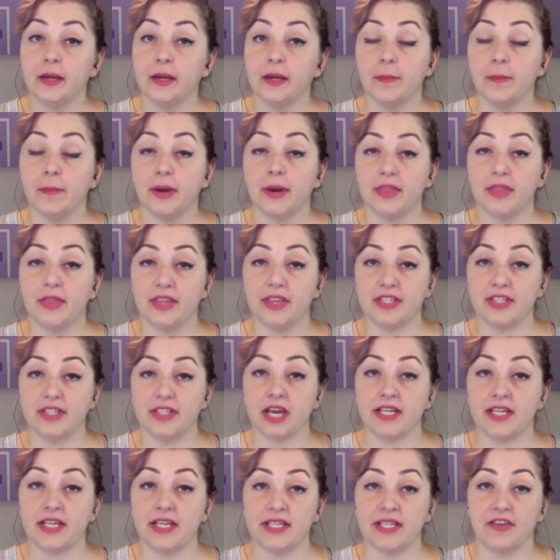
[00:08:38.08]
but
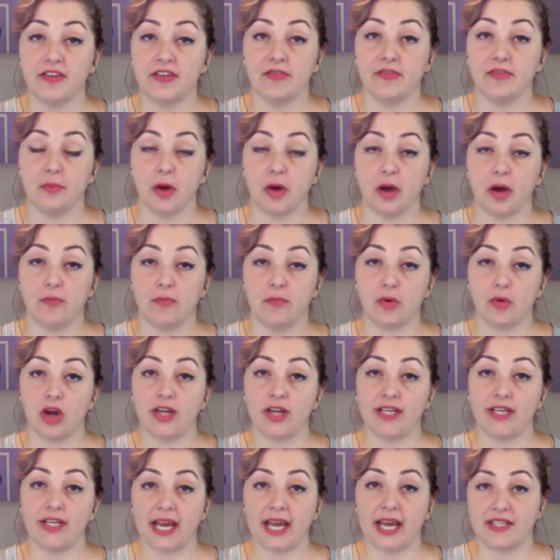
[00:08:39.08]
this idea of
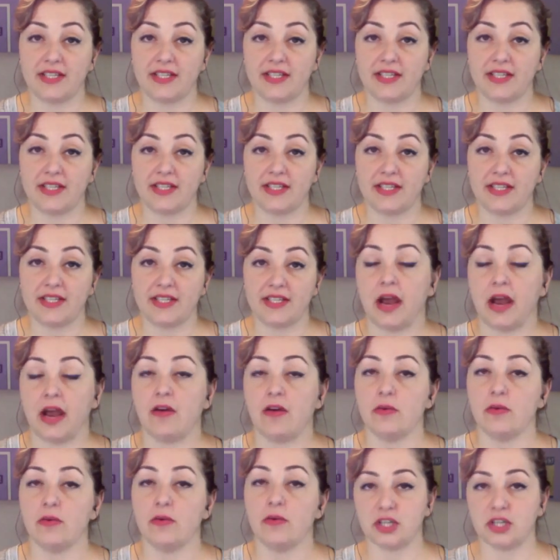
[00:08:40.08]
broadcasting to a
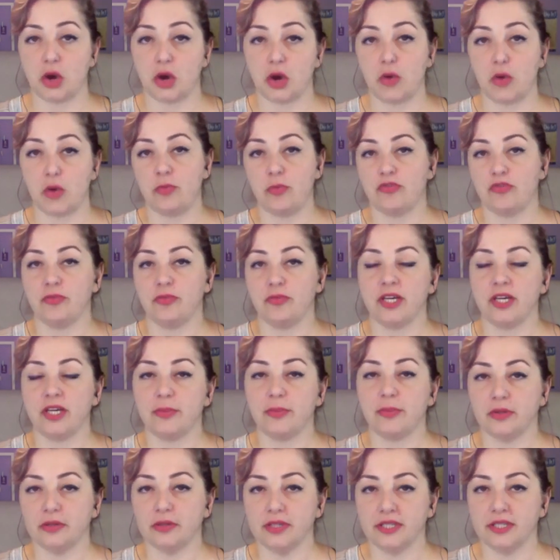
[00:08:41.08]
narrow scope of
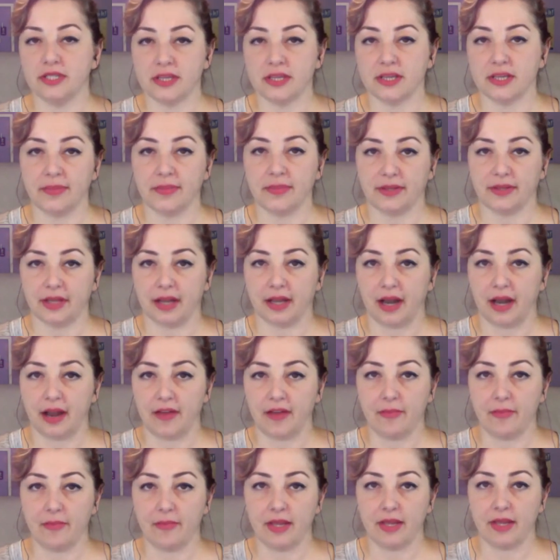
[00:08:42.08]
people is something that
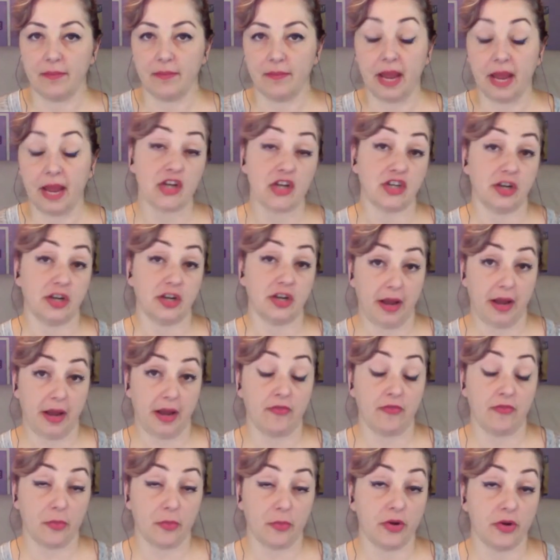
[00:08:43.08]
I've been passionate
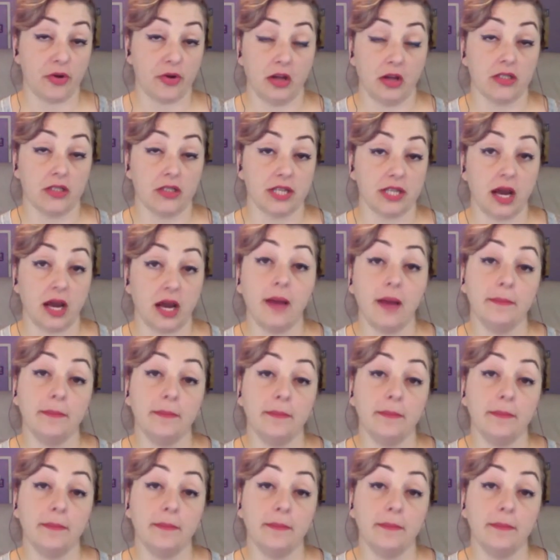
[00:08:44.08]
about for a pretty long time.